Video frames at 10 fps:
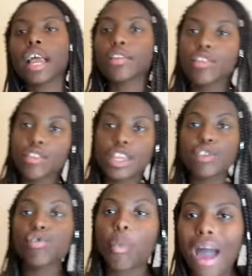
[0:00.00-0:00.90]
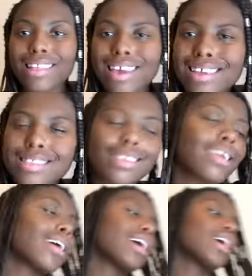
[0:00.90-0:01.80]
and I did Twilight.
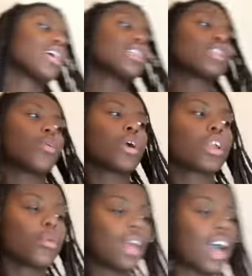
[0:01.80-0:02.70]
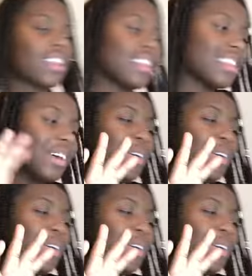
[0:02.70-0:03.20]
So we're gonna react to this.